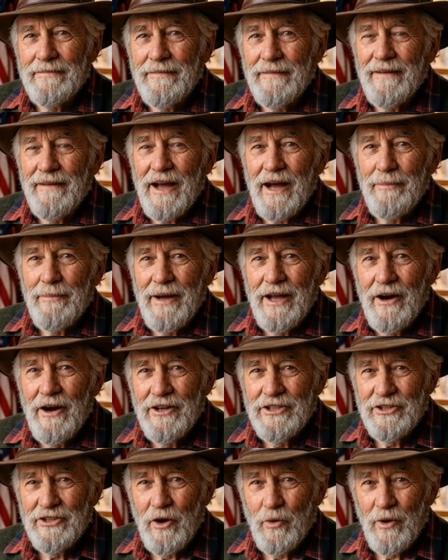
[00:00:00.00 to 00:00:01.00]
not
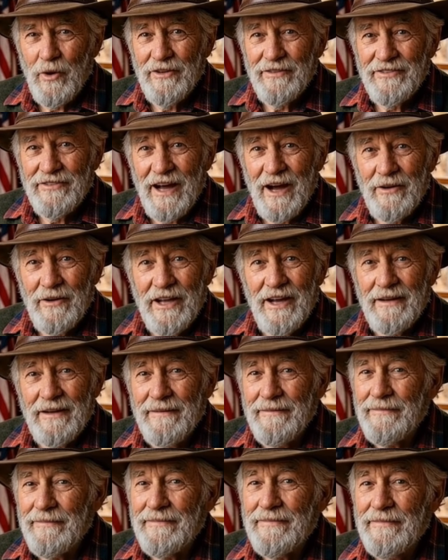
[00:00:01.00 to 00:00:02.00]
because no one found it,
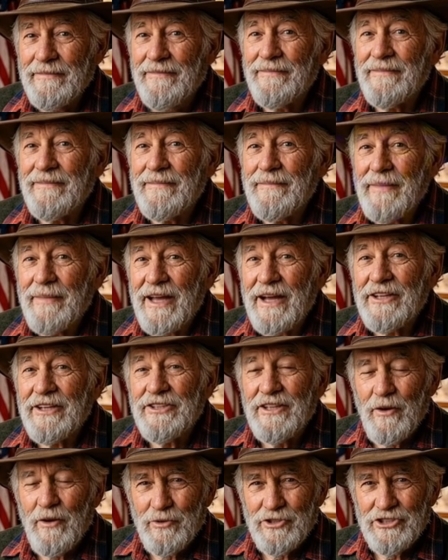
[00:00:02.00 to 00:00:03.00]
because
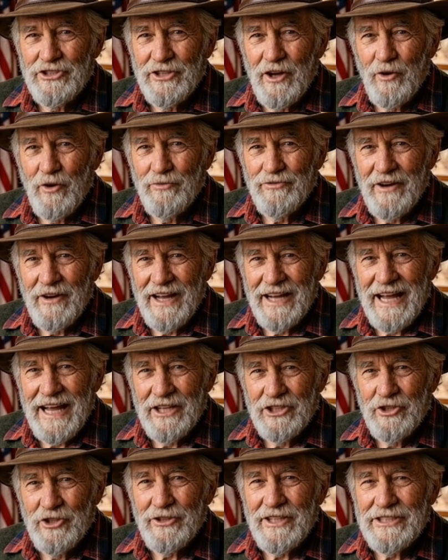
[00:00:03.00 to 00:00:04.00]
there was no
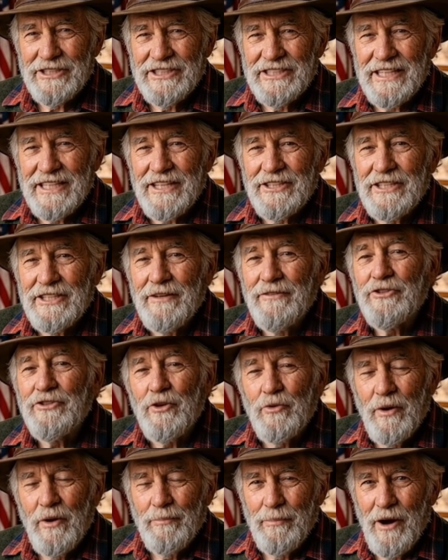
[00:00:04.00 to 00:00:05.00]
financial incentive
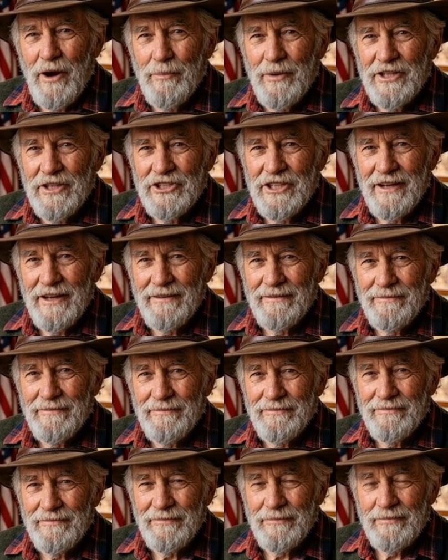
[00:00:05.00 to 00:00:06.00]
to republish it.
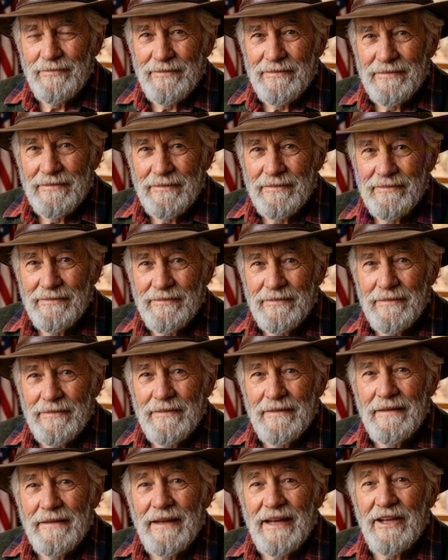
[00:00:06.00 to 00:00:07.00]

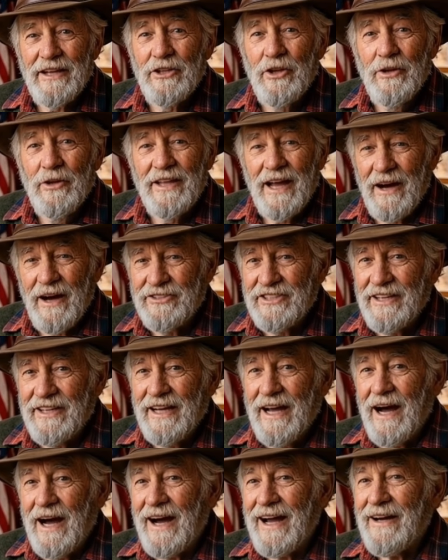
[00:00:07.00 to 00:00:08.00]
In
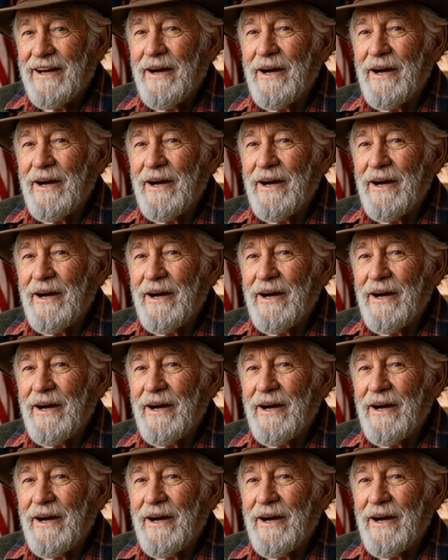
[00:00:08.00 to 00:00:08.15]
2009,